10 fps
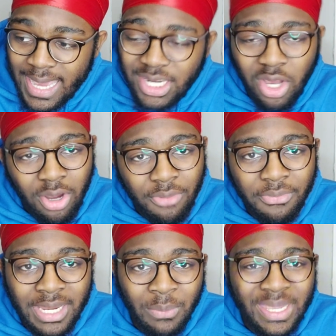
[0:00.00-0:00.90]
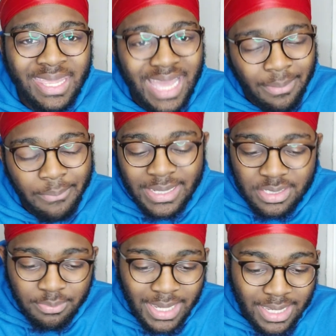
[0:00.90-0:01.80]
And hopefully we get our
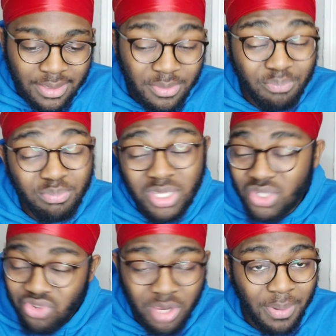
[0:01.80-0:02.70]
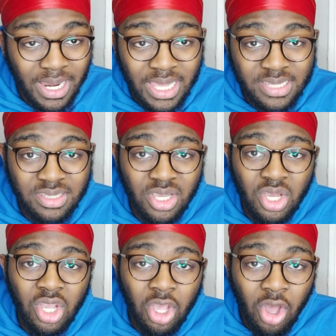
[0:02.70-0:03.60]
momentum back. Destroy Palace.
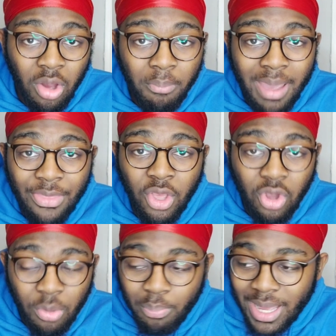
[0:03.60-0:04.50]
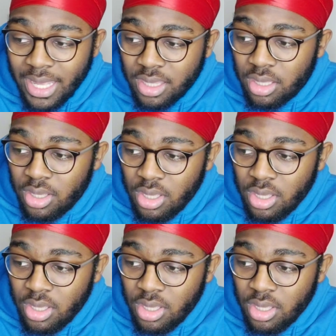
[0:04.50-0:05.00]
Go and make the comeback.